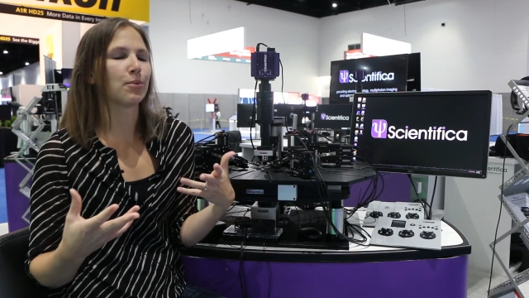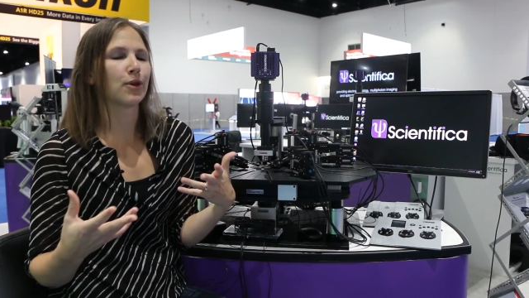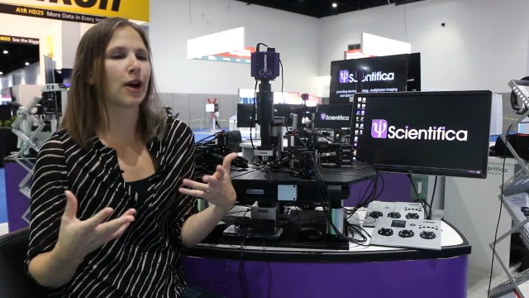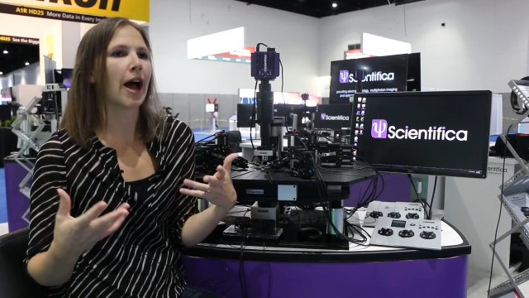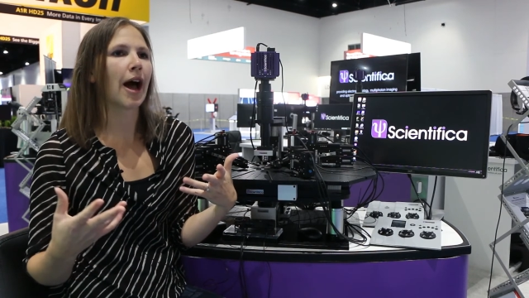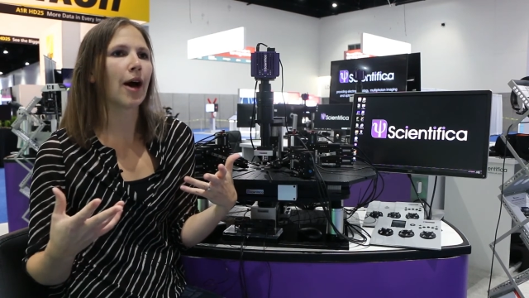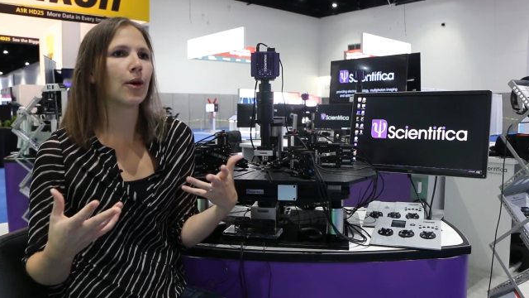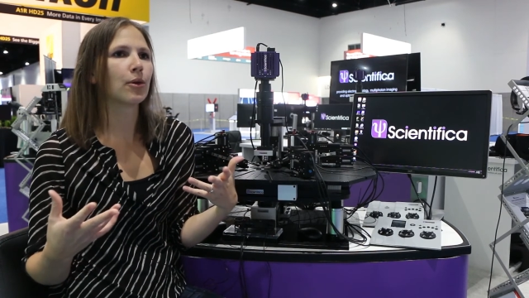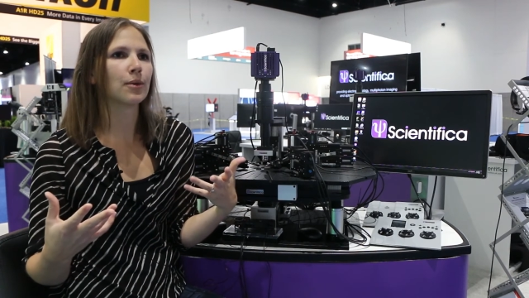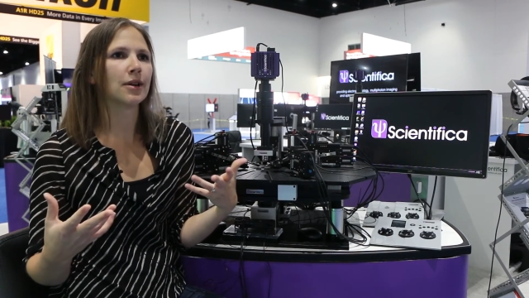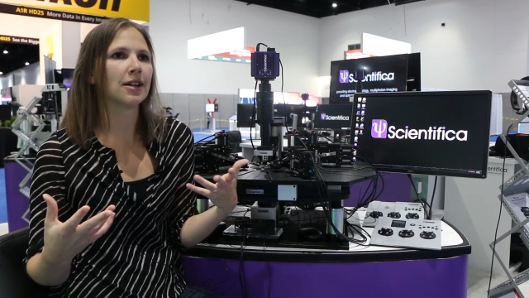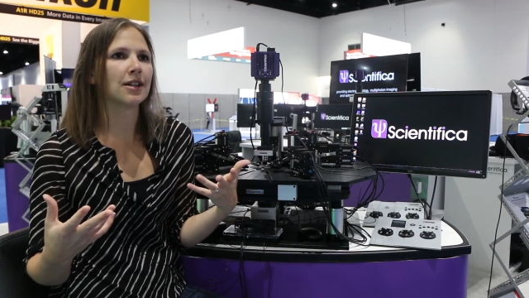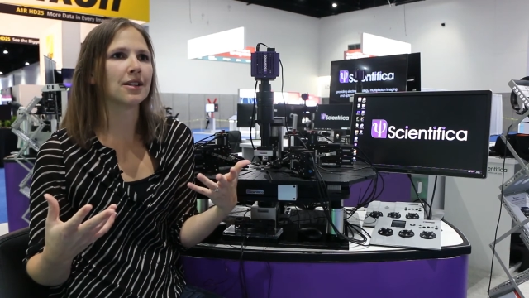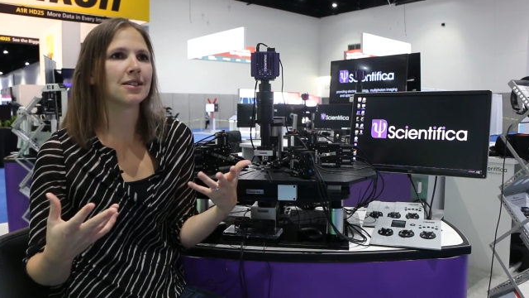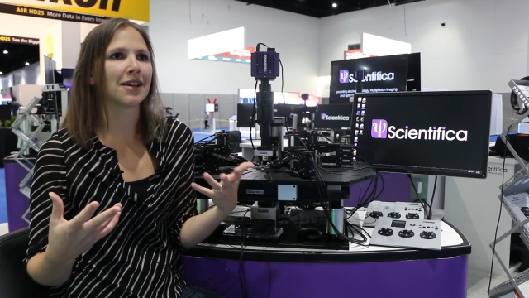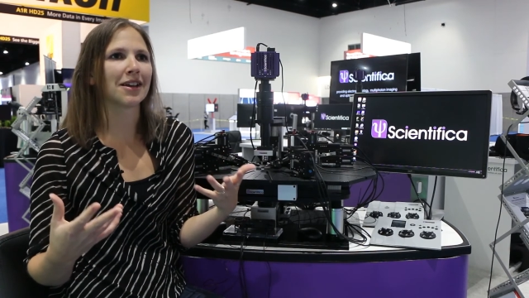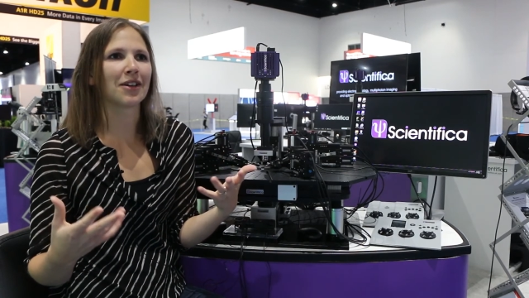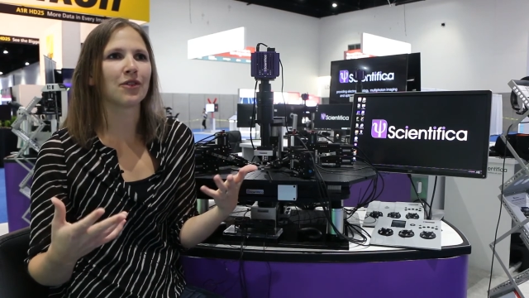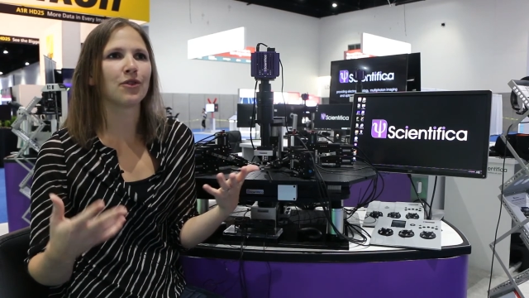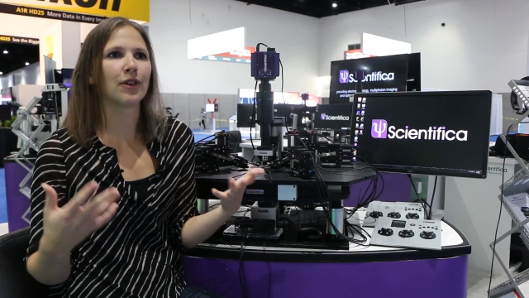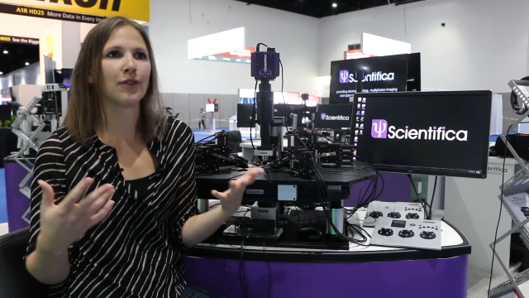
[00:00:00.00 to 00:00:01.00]
proud when it's
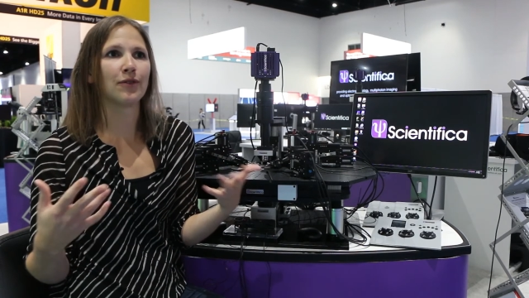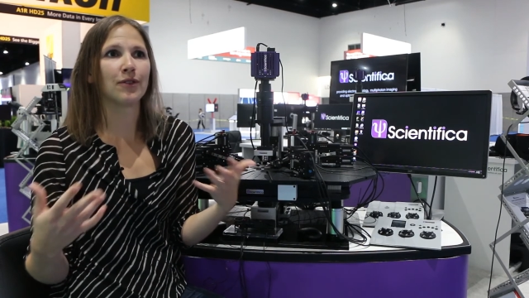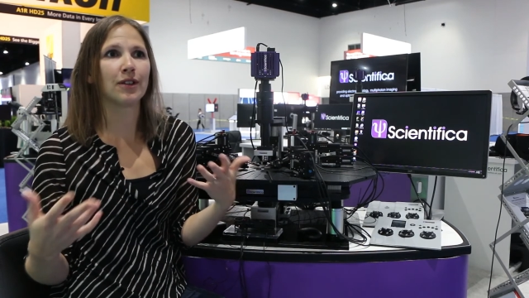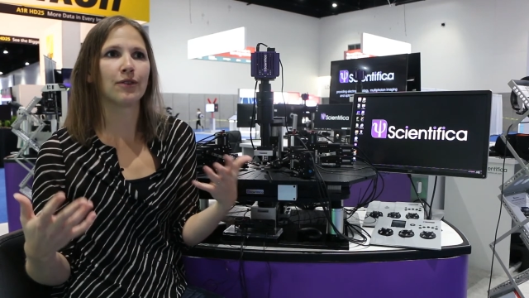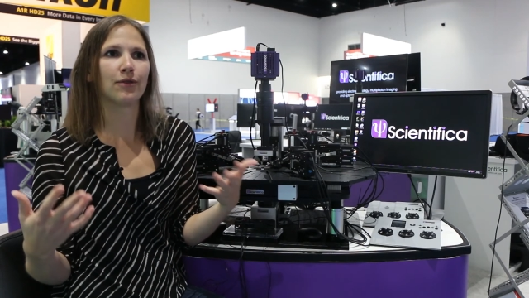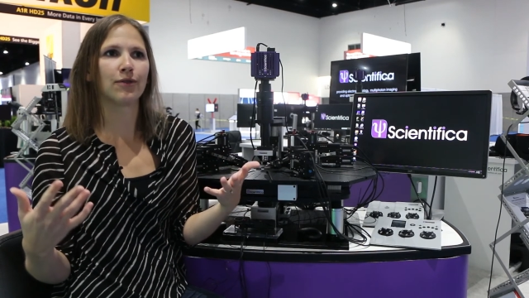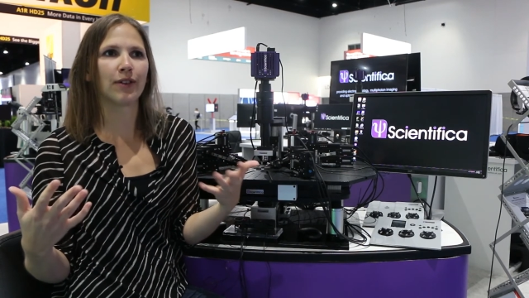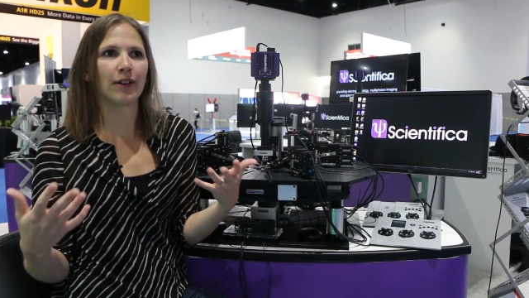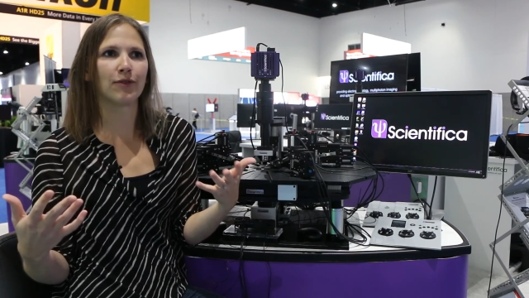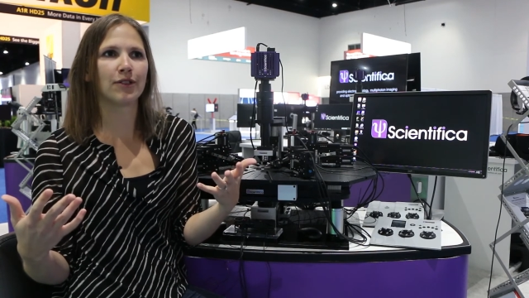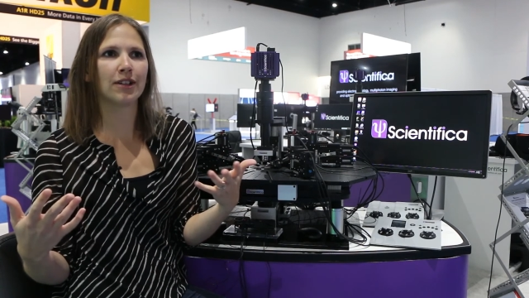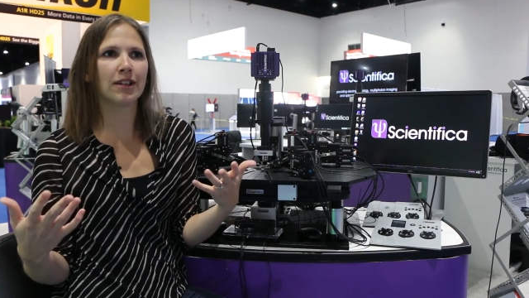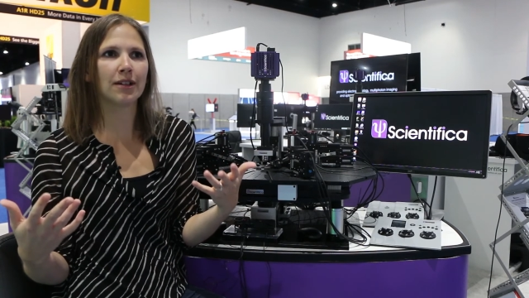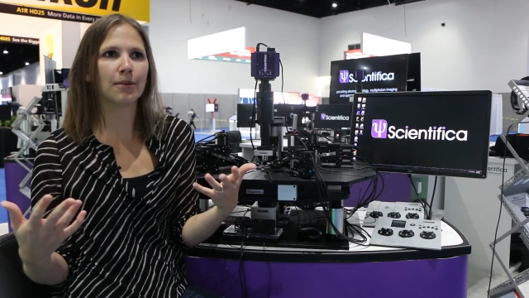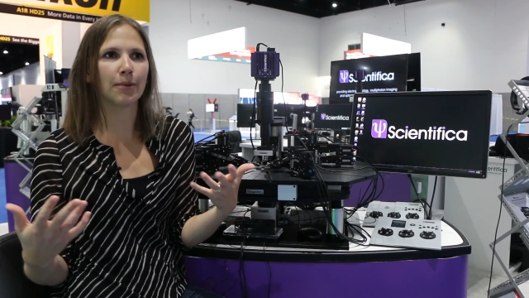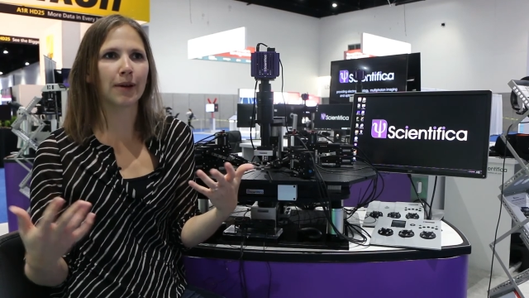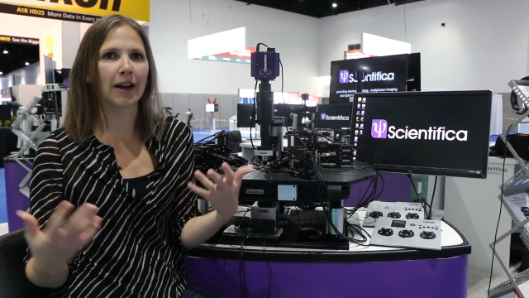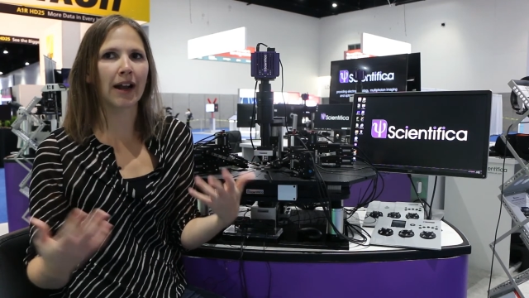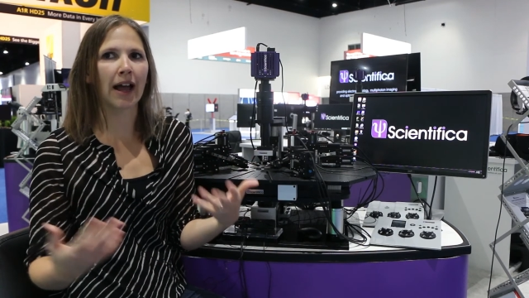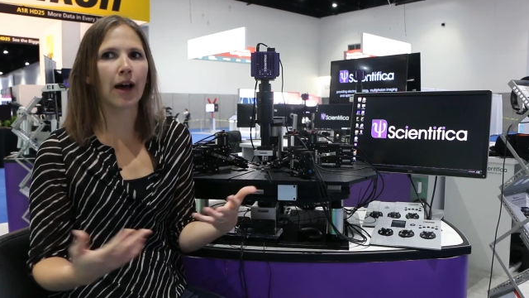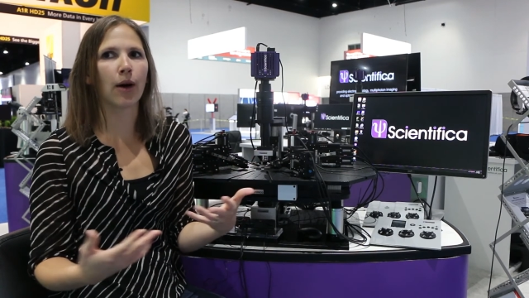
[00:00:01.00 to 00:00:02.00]
like 50-50,
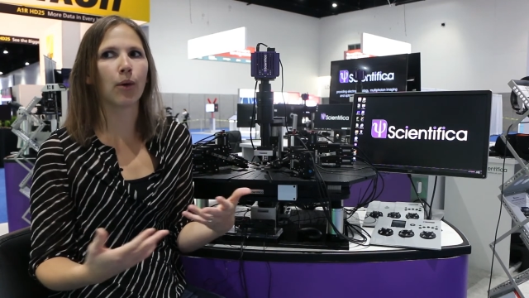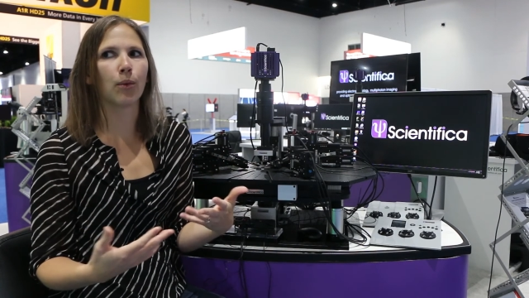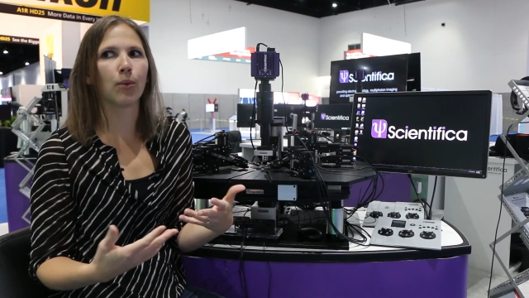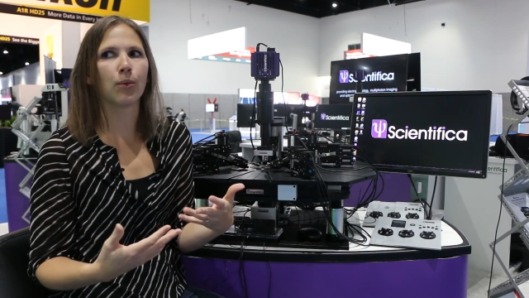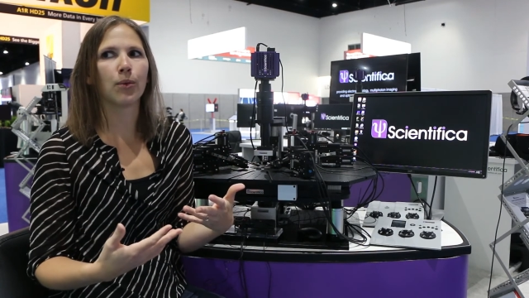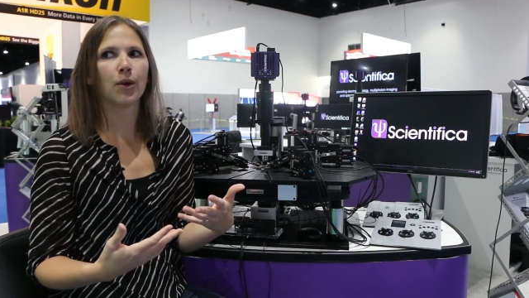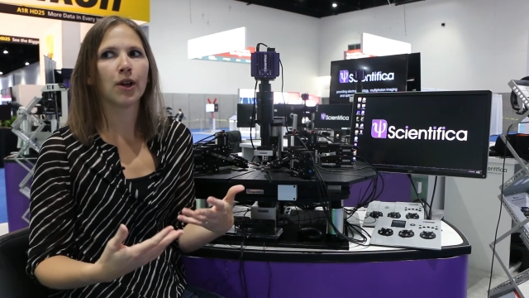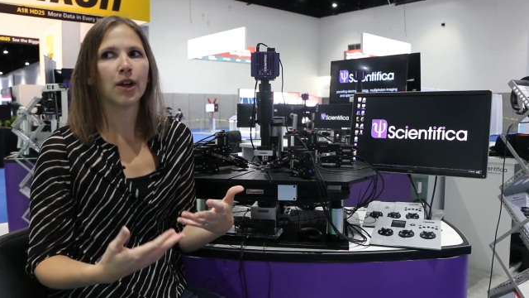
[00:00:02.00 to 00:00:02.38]
but how